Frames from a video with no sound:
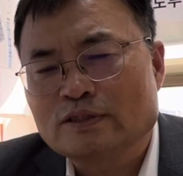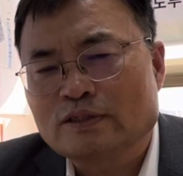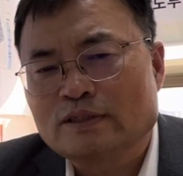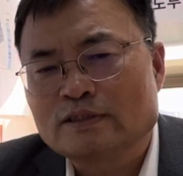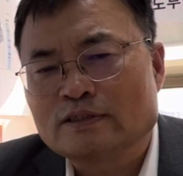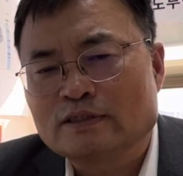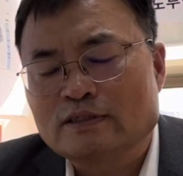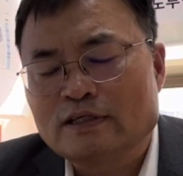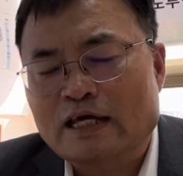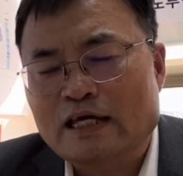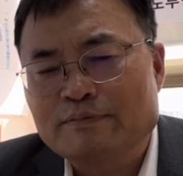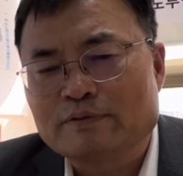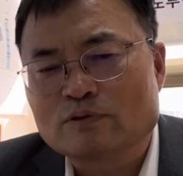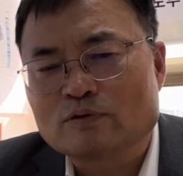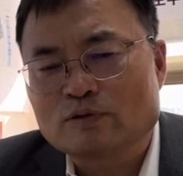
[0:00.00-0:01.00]
is
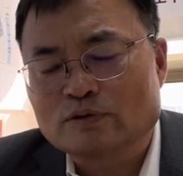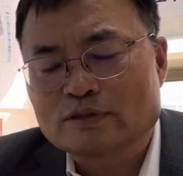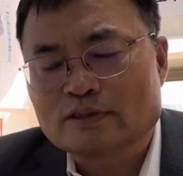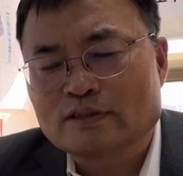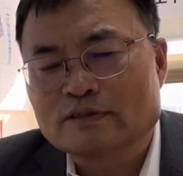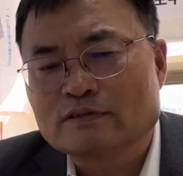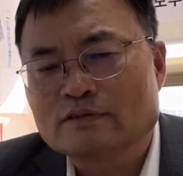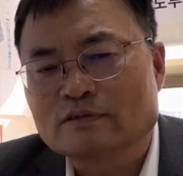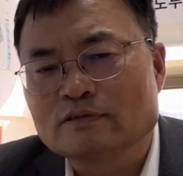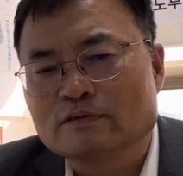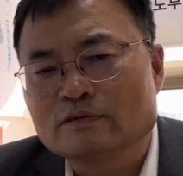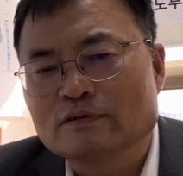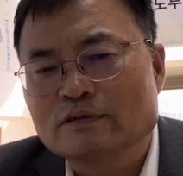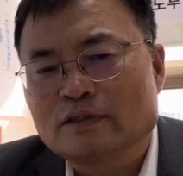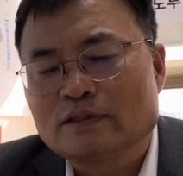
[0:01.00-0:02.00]
labor cost.
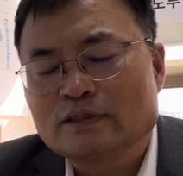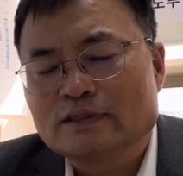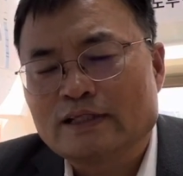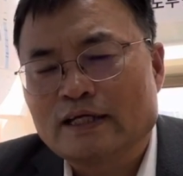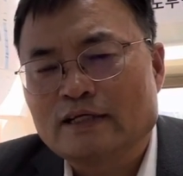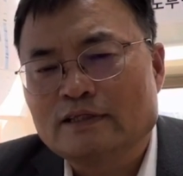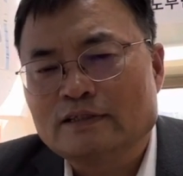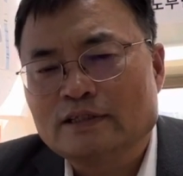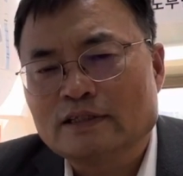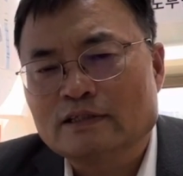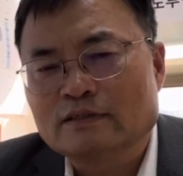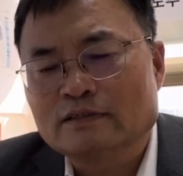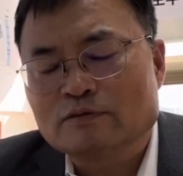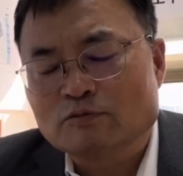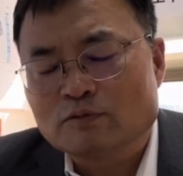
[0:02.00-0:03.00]
So they
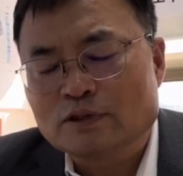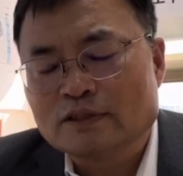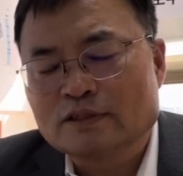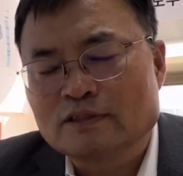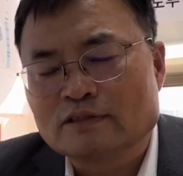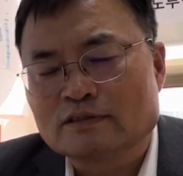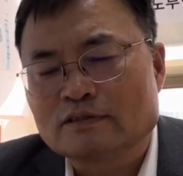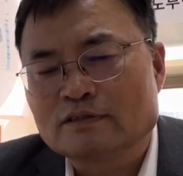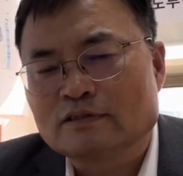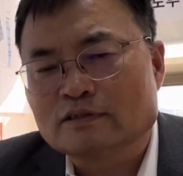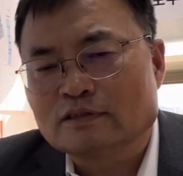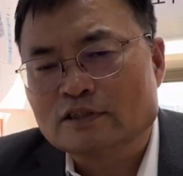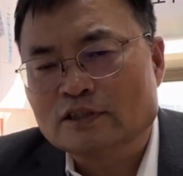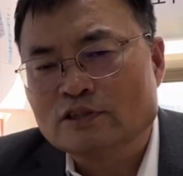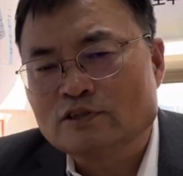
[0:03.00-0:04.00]
want to
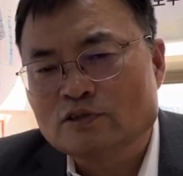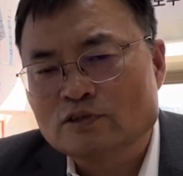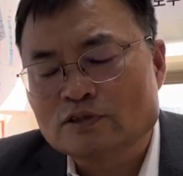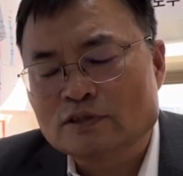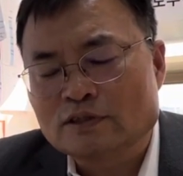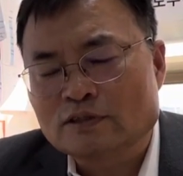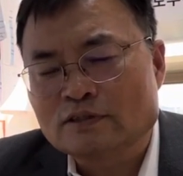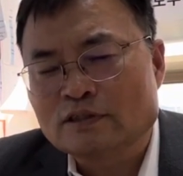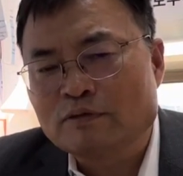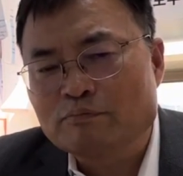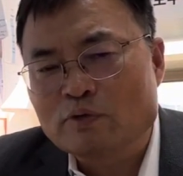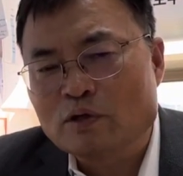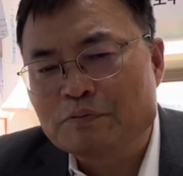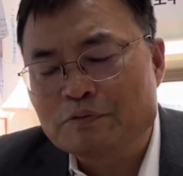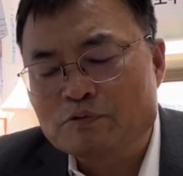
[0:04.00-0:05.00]
reduce the
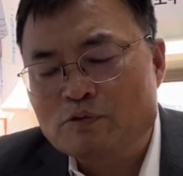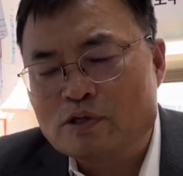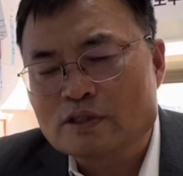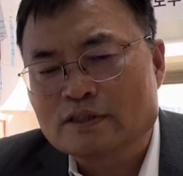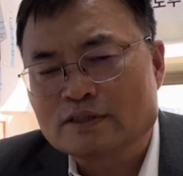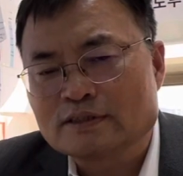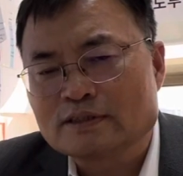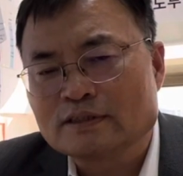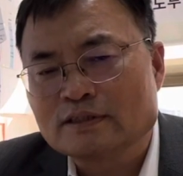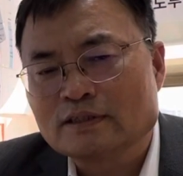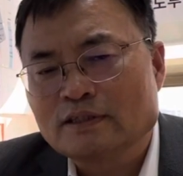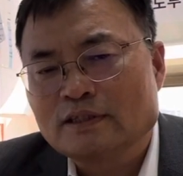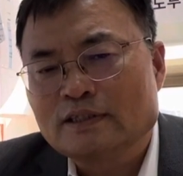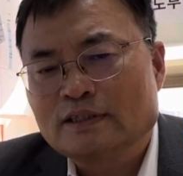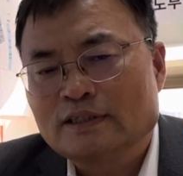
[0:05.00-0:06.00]
number of workers.
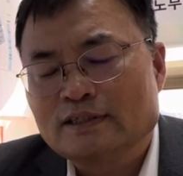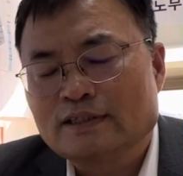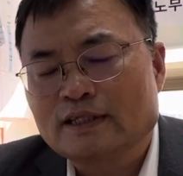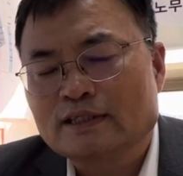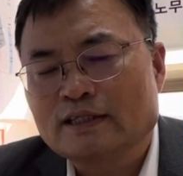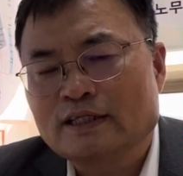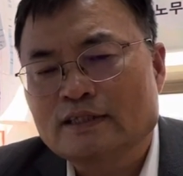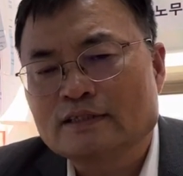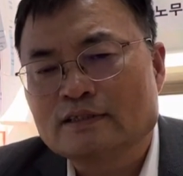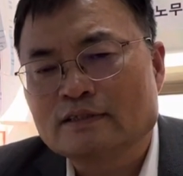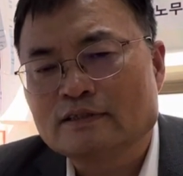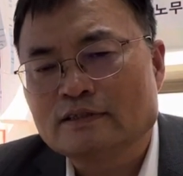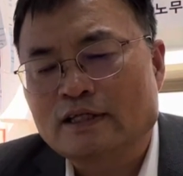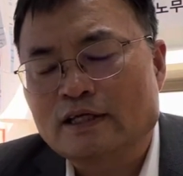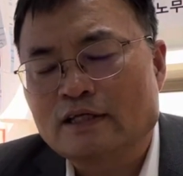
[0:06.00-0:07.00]
In that case,
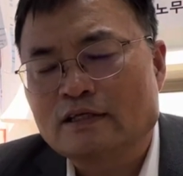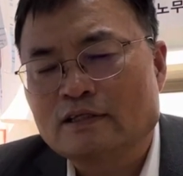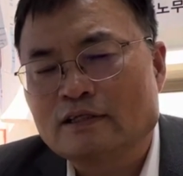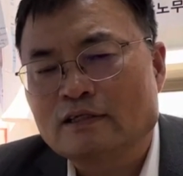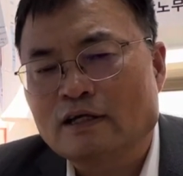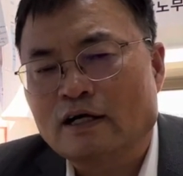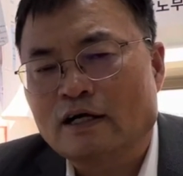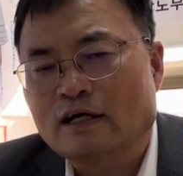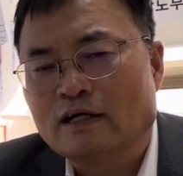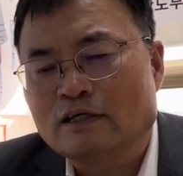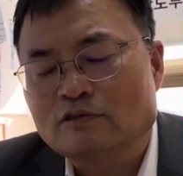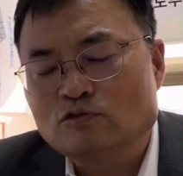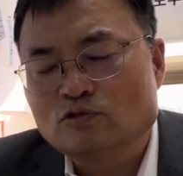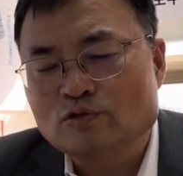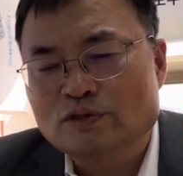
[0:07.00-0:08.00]
they are
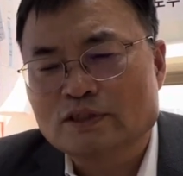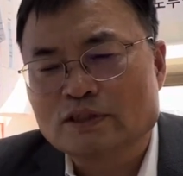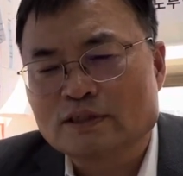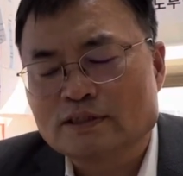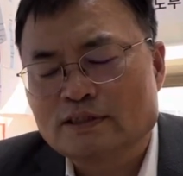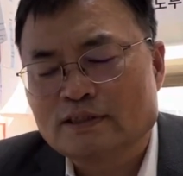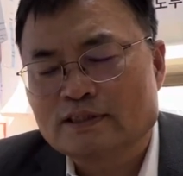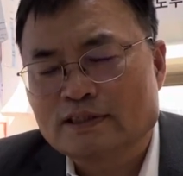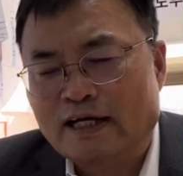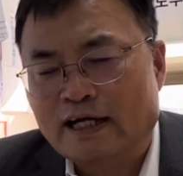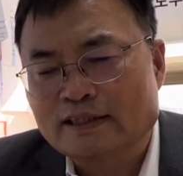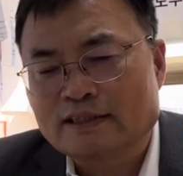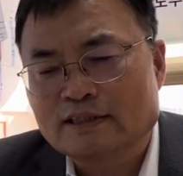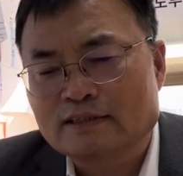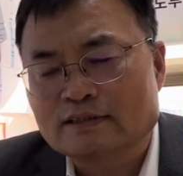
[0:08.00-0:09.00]
using this
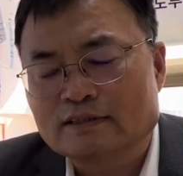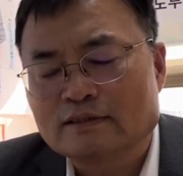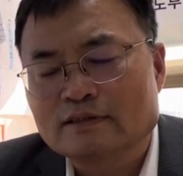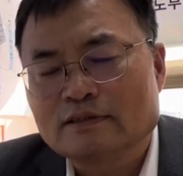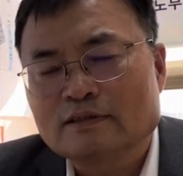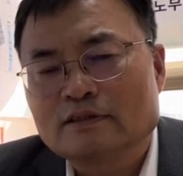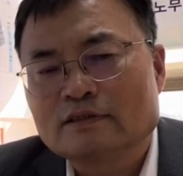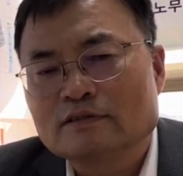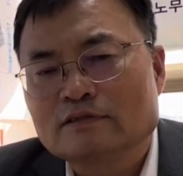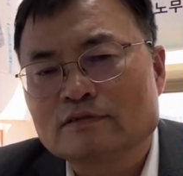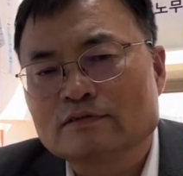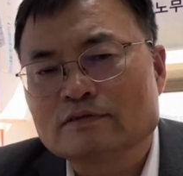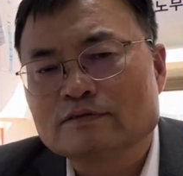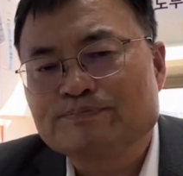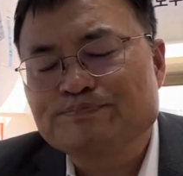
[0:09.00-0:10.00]
article.
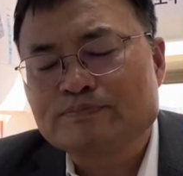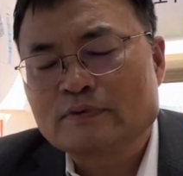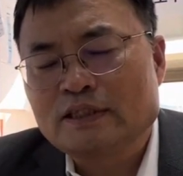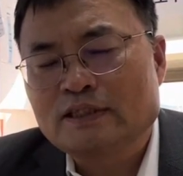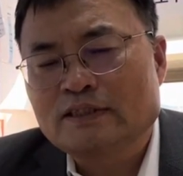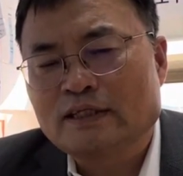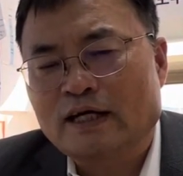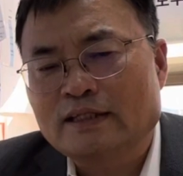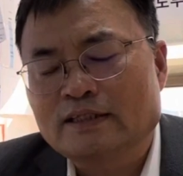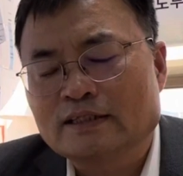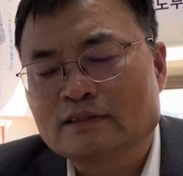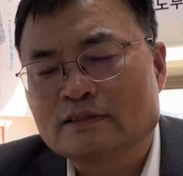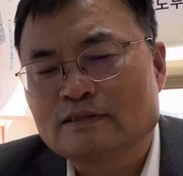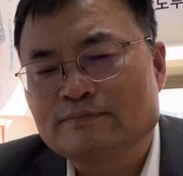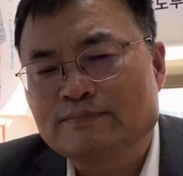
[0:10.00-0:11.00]
So this
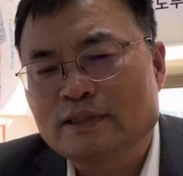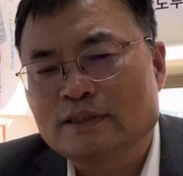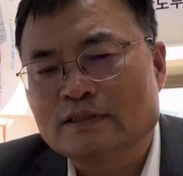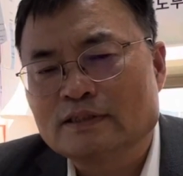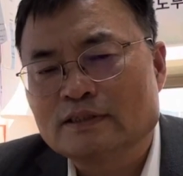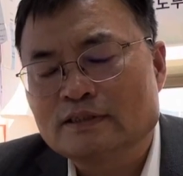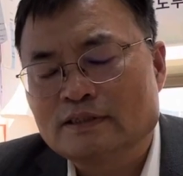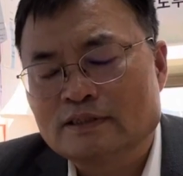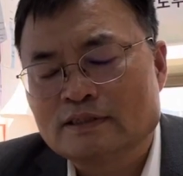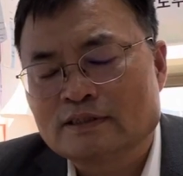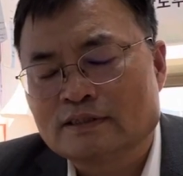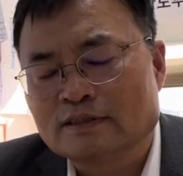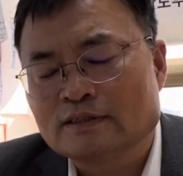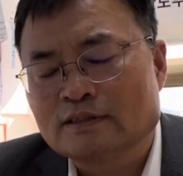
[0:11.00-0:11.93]
article is